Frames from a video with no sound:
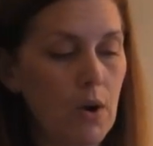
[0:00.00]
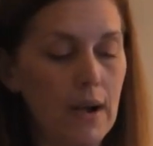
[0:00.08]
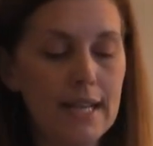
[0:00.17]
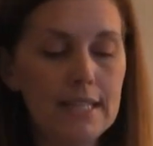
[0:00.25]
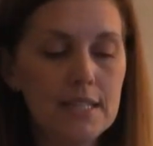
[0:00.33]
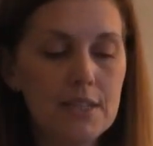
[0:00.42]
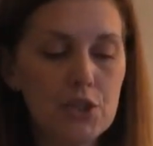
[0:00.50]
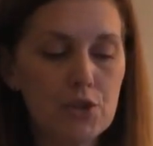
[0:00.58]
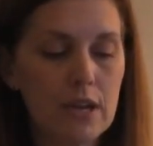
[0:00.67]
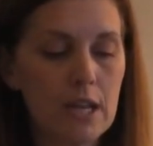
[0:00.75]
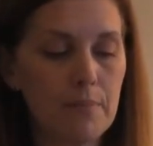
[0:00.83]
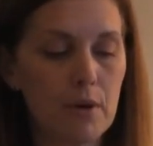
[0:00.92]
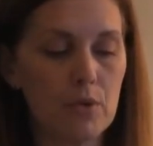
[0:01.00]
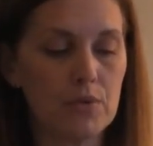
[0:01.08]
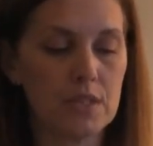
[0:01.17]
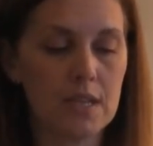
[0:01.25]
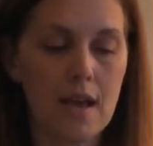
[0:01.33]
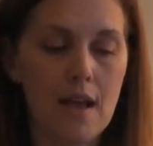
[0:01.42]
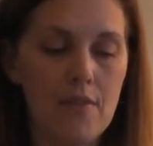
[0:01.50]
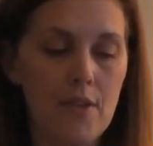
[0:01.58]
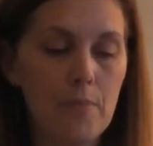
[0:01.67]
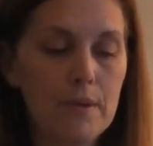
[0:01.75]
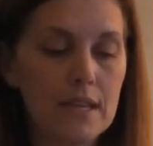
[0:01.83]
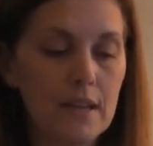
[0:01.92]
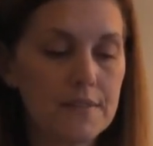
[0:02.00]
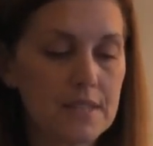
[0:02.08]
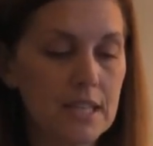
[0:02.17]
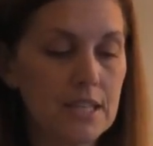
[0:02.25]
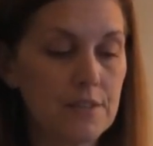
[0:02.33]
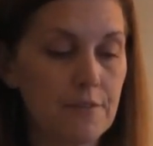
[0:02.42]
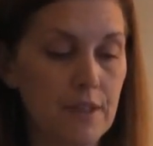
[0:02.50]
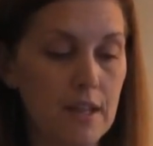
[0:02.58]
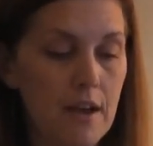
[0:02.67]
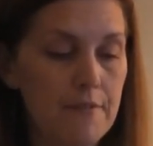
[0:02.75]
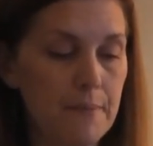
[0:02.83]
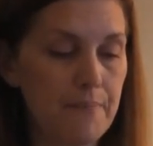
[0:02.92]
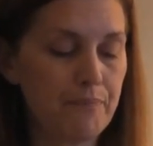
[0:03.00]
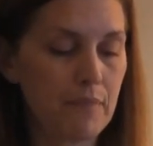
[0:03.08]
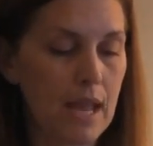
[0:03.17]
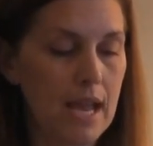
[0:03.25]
I'll head to the trading post. There'll be enough skins for the oven."